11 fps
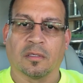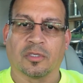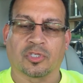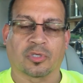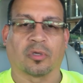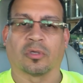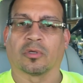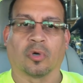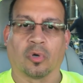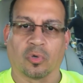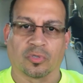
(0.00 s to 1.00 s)
certain
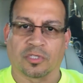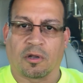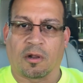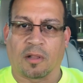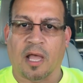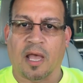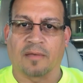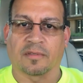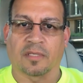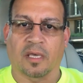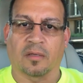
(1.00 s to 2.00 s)
goals in our
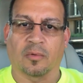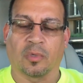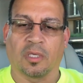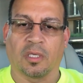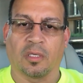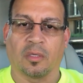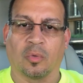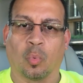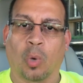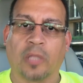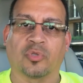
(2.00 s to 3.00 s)
lives that we
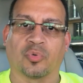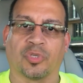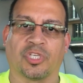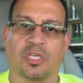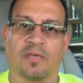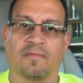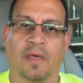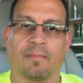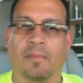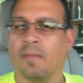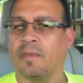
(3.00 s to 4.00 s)
want to achieve
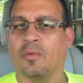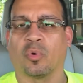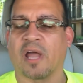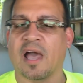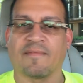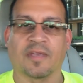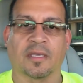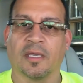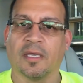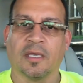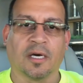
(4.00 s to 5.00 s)
that maybe we're having
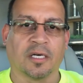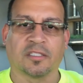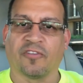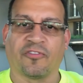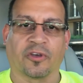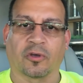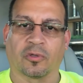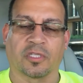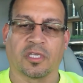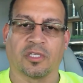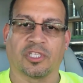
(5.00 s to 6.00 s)
a
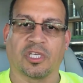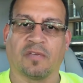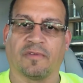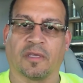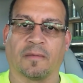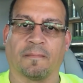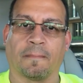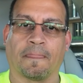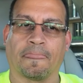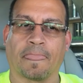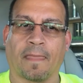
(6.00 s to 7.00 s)
difficulty achieving.
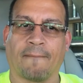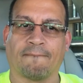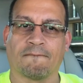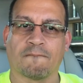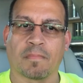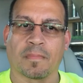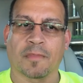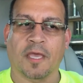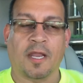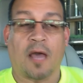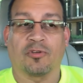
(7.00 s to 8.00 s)

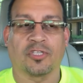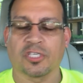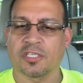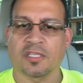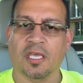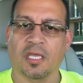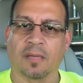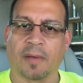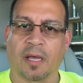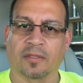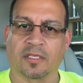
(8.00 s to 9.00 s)
And I was just thinking
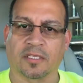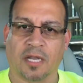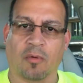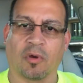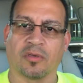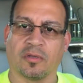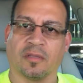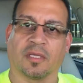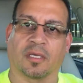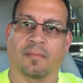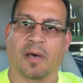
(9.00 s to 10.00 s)
about this, and I want you to
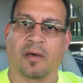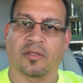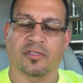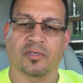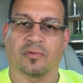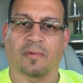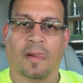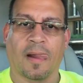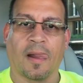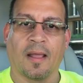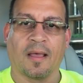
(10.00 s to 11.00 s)
think about it too.
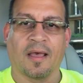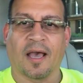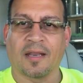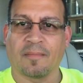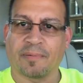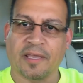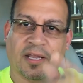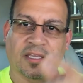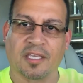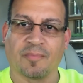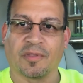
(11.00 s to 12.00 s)
I didn't plan
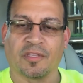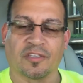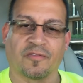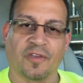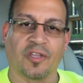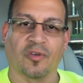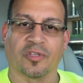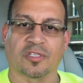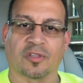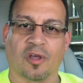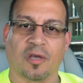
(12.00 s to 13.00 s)
on keeping this video
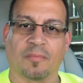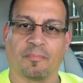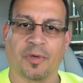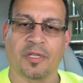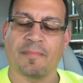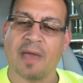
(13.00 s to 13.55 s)
this long, but